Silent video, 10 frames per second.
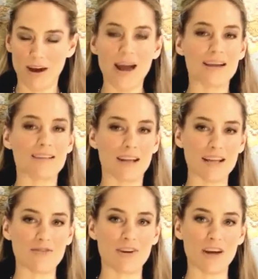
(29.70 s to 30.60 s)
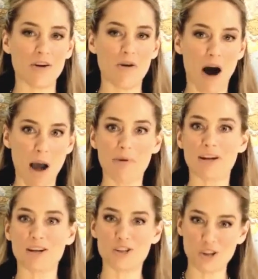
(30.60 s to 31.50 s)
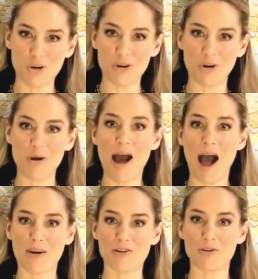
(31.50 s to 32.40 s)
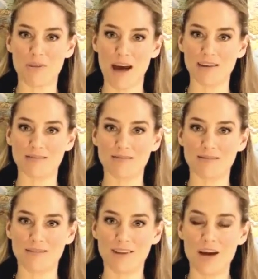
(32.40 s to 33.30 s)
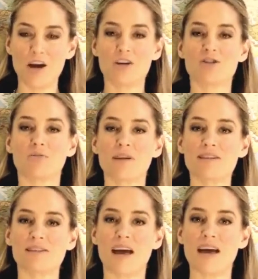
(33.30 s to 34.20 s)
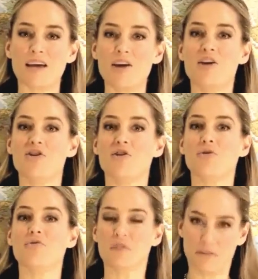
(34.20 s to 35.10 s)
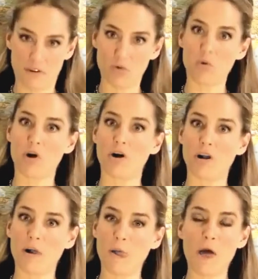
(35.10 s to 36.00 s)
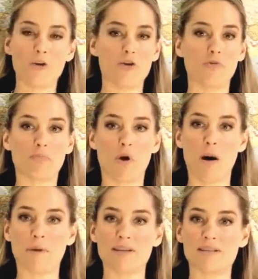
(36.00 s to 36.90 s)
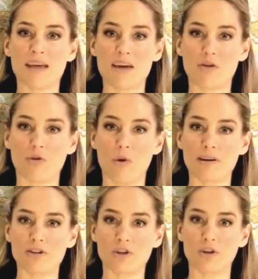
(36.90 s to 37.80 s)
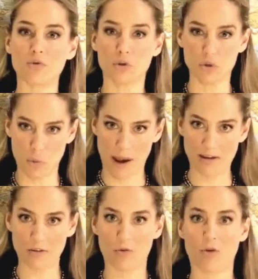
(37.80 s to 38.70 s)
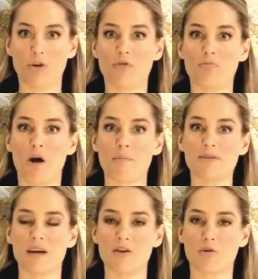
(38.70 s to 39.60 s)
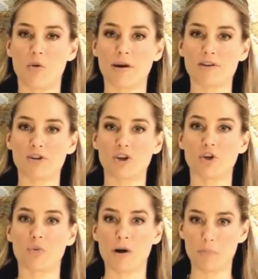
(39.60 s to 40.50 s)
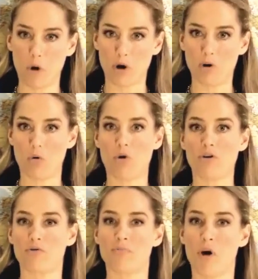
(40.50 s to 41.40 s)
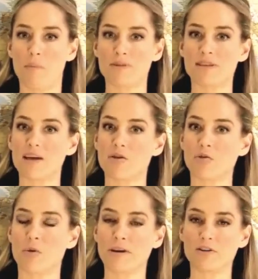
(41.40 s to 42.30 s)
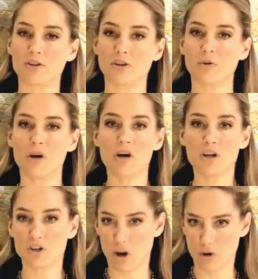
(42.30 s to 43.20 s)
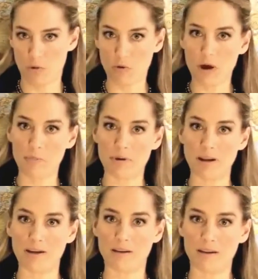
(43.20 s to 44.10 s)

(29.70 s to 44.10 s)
In today's video, I'm going to show you how to do that. So let's say you've given your word. You've promised that you're going to lose weight, or you've promised that you're going to write a book, or you've promised that you're going to start your own company.